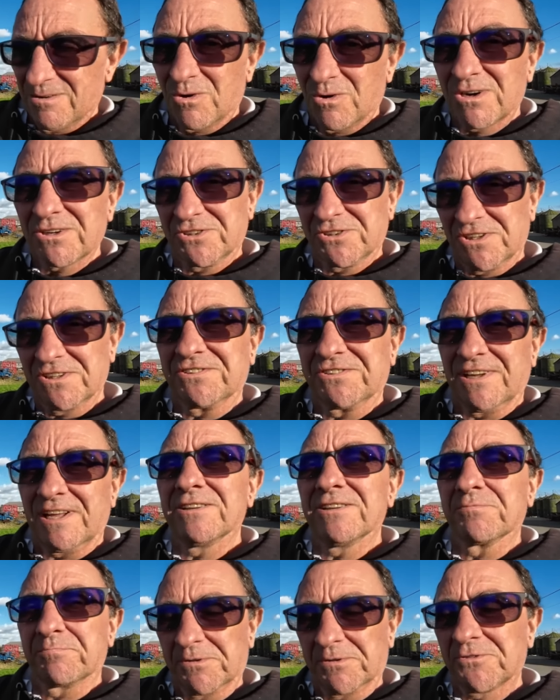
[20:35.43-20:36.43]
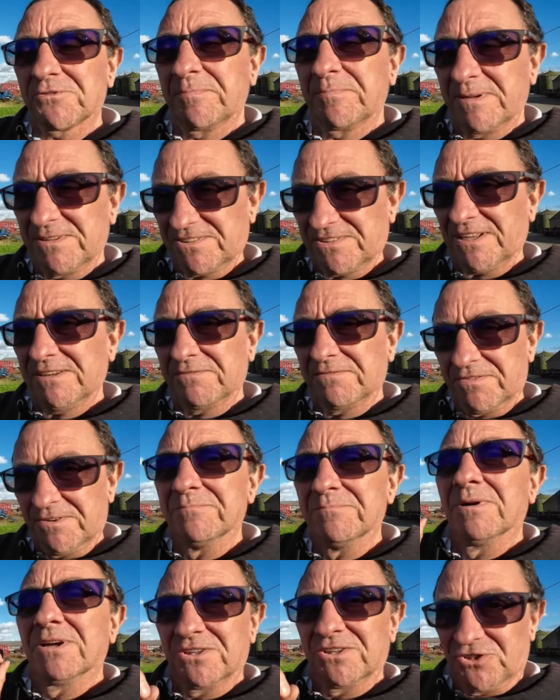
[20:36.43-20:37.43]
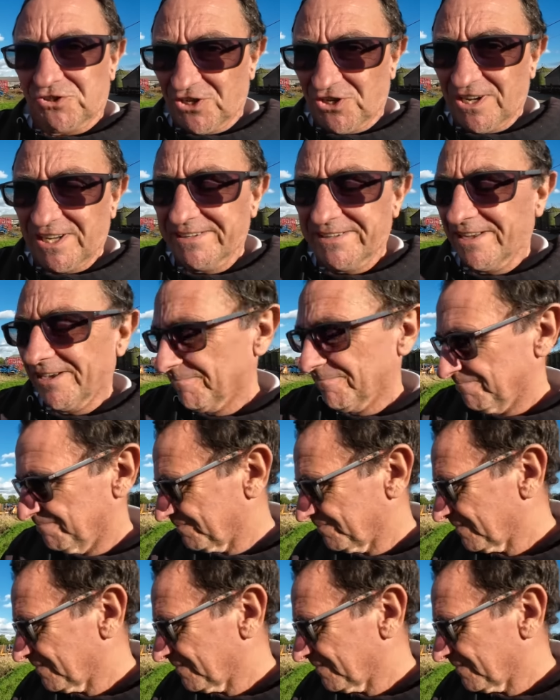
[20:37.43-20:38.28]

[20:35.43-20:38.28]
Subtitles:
What I should have said is products being sent from China.